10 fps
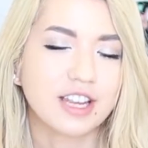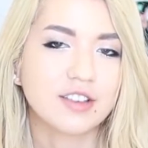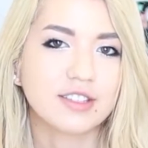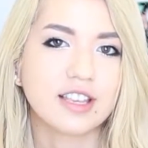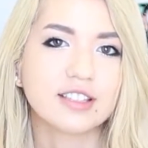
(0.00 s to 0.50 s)

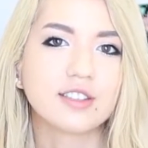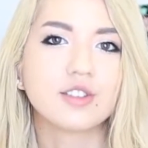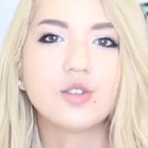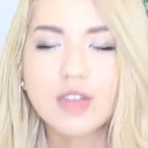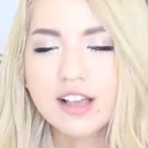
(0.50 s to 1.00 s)
video since
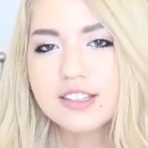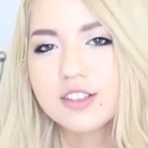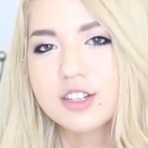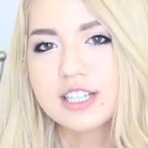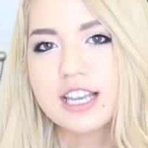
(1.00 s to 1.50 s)

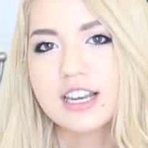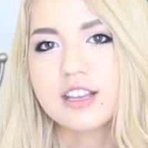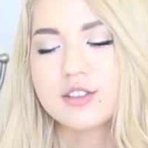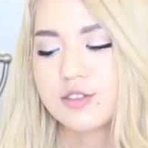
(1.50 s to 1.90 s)
2013,